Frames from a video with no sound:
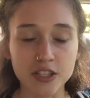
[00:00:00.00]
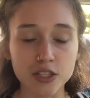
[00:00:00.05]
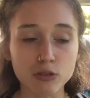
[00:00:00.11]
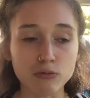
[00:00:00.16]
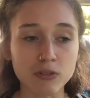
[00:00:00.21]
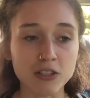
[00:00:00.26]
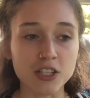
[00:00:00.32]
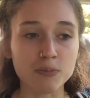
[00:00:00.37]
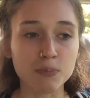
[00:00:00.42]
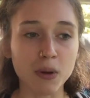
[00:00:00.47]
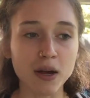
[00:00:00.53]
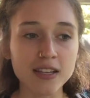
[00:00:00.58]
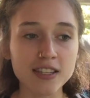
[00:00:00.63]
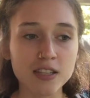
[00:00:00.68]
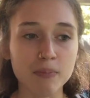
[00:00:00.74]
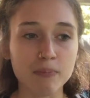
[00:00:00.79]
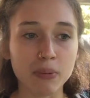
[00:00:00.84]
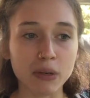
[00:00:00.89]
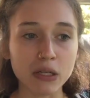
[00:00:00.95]
So
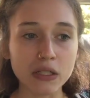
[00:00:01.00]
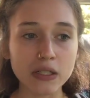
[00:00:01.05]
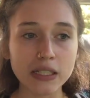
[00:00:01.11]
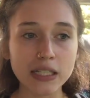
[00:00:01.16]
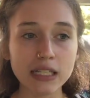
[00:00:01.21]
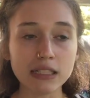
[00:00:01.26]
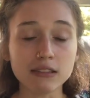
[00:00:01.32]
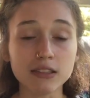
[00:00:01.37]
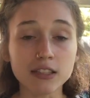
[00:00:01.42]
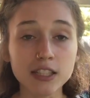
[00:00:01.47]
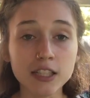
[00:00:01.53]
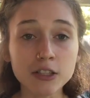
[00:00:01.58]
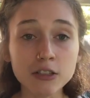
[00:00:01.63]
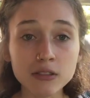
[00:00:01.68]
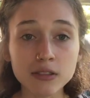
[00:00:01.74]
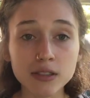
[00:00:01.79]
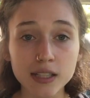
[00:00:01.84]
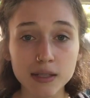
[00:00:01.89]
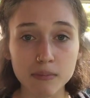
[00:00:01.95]
responsibility
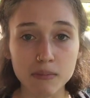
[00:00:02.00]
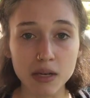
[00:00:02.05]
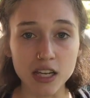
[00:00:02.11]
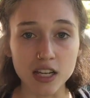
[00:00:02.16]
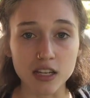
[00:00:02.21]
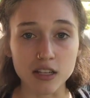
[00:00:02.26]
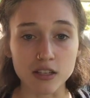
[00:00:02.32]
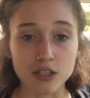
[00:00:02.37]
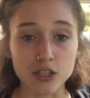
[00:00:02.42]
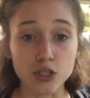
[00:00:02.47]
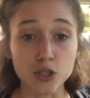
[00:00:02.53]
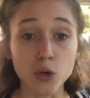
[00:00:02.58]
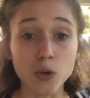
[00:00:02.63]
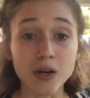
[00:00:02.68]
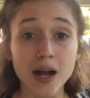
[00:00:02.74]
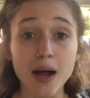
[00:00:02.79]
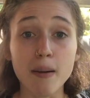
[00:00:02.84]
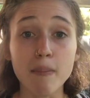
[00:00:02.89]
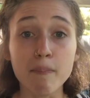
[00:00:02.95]
literally means
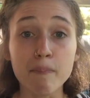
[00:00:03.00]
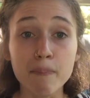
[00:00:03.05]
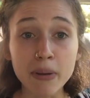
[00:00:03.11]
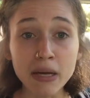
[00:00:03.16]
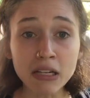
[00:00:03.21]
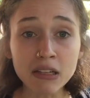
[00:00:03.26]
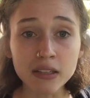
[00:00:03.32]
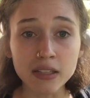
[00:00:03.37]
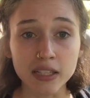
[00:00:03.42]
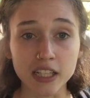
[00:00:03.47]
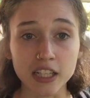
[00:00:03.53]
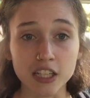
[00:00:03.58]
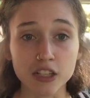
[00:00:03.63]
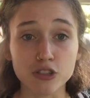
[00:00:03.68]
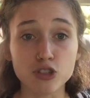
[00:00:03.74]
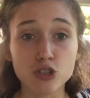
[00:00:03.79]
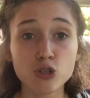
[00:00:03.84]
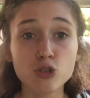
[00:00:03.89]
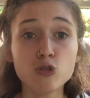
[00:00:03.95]
your
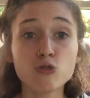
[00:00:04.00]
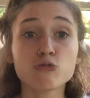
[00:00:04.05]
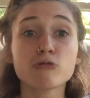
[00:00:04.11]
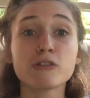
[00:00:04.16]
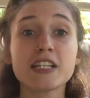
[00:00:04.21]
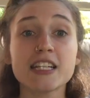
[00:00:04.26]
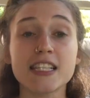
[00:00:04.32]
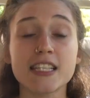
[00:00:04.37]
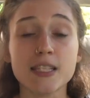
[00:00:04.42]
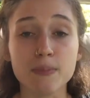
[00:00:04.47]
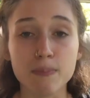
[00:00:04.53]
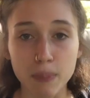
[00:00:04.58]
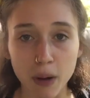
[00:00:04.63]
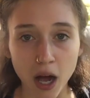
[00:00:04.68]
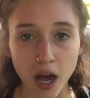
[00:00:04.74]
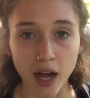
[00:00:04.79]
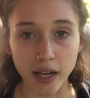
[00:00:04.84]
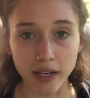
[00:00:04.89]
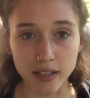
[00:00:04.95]
ability to
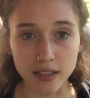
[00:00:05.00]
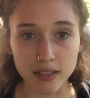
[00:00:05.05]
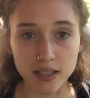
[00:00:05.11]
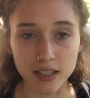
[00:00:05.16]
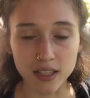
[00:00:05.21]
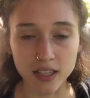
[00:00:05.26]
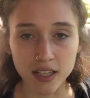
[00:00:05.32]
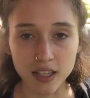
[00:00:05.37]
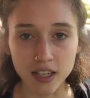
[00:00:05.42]
respond.